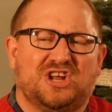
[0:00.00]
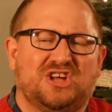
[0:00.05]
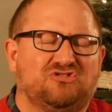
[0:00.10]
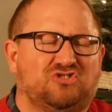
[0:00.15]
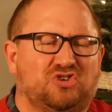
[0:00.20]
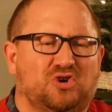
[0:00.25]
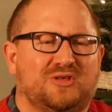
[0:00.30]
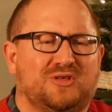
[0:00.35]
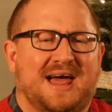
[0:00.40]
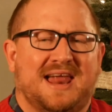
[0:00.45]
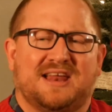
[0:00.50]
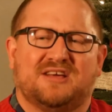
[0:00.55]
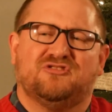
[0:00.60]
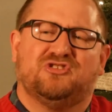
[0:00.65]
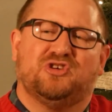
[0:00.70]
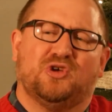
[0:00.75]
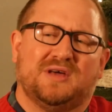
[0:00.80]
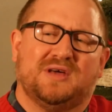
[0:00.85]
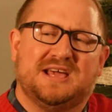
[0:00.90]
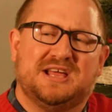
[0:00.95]
do that
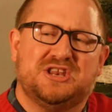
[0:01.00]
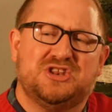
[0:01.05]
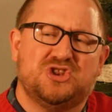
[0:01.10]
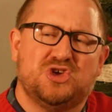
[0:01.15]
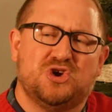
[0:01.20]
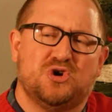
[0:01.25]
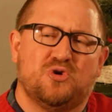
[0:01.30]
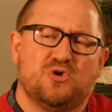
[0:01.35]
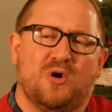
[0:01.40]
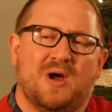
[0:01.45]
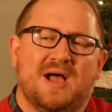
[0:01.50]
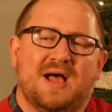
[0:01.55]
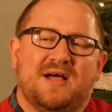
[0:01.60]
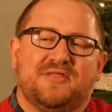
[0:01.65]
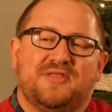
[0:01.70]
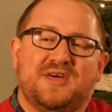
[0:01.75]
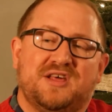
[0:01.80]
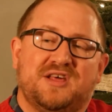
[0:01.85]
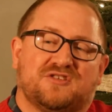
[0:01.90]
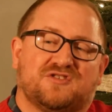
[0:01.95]
until he knew that
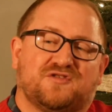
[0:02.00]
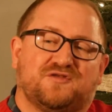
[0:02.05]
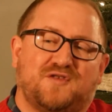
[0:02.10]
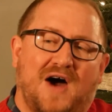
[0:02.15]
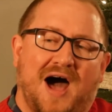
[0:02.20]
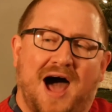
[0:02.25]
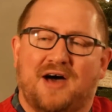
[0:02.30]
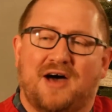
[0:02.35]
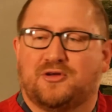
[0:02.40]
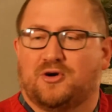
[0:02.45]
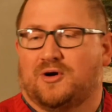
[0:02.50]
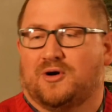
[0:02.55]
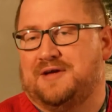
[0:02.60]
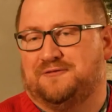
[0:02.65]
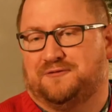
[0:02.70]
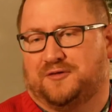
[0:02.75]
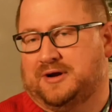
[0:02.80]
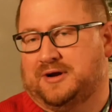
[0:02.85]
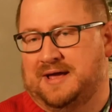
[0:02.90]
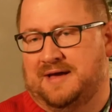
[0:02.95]
his father had
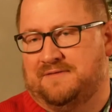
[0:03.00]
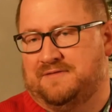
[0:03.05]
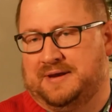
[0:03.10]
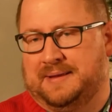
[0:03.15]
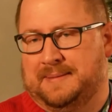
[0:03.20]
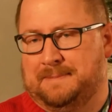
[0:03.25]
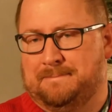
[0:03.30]
forgiven him.